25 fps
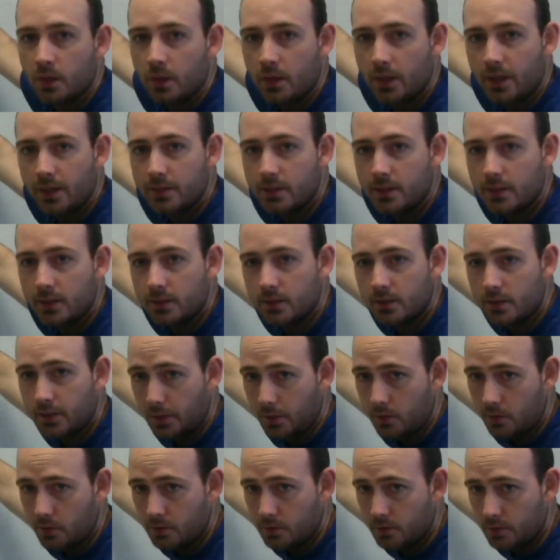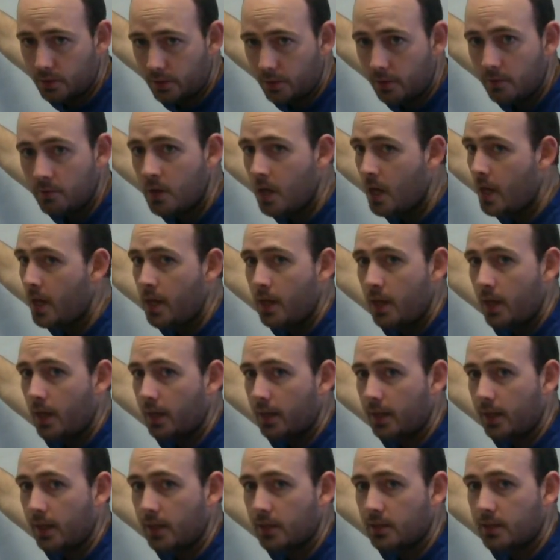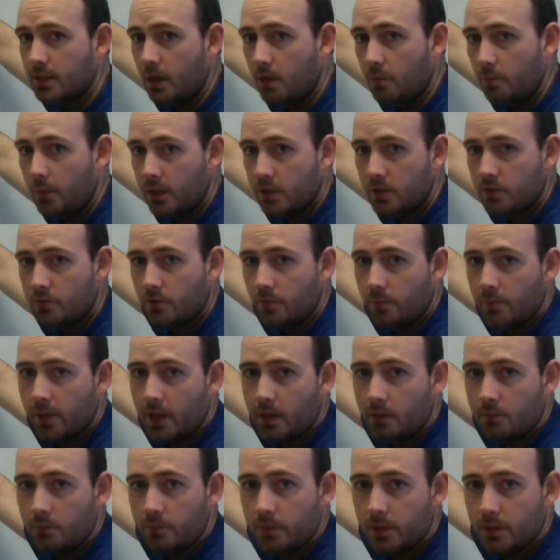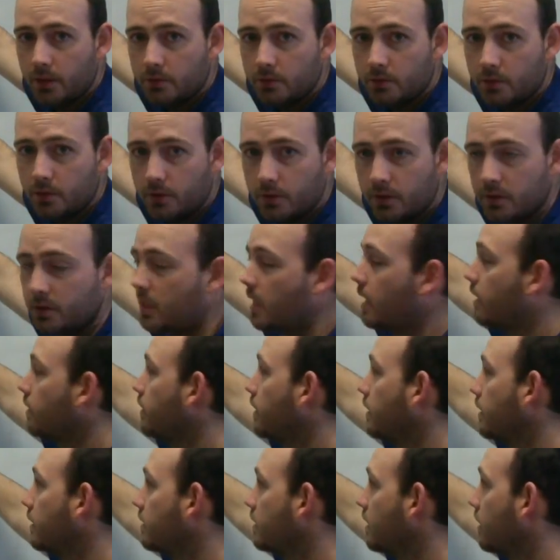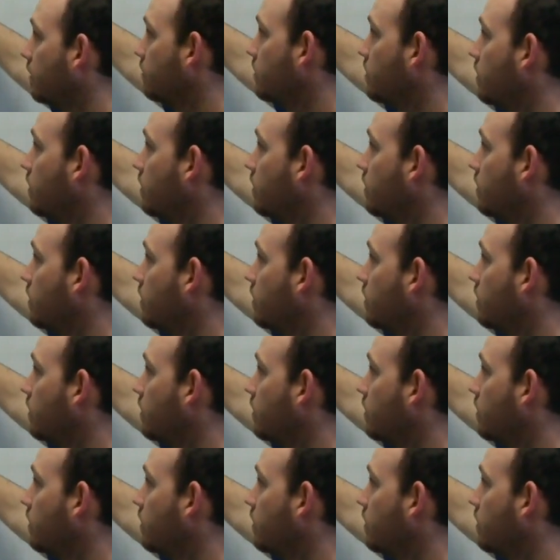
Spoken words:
I see a 0 and a 0. I can't tell much from that because they're exactly the same.